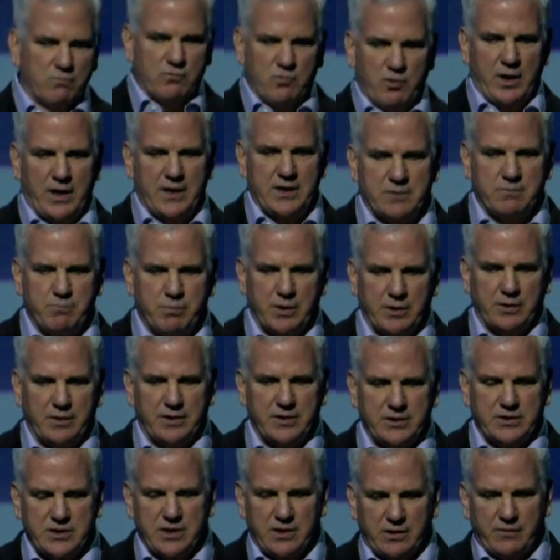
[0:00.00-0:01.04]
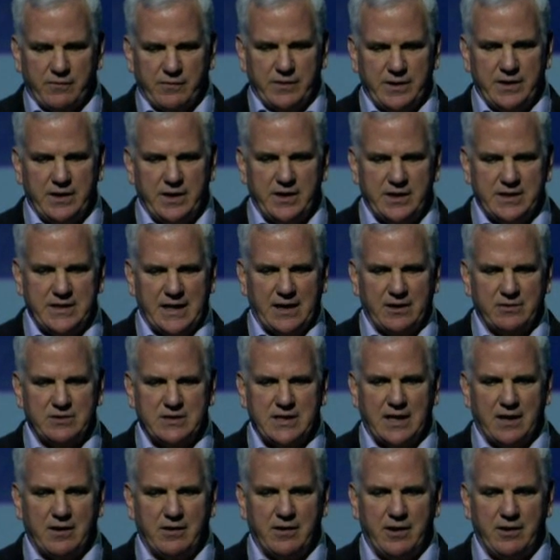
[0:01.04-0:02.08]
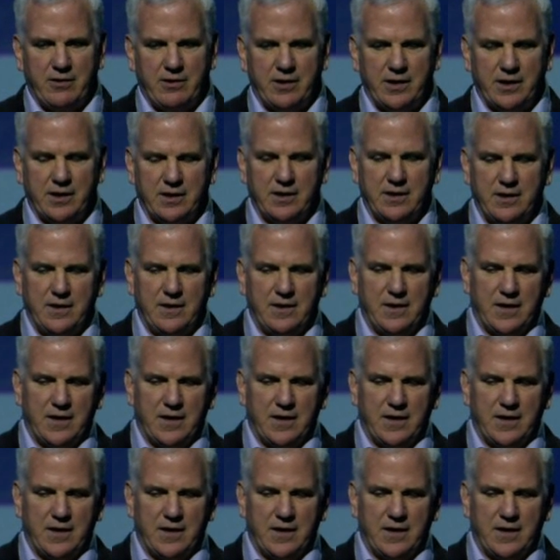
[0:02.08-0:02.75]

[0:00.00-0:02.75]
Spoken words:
greatest buildings sort of in the downtown area,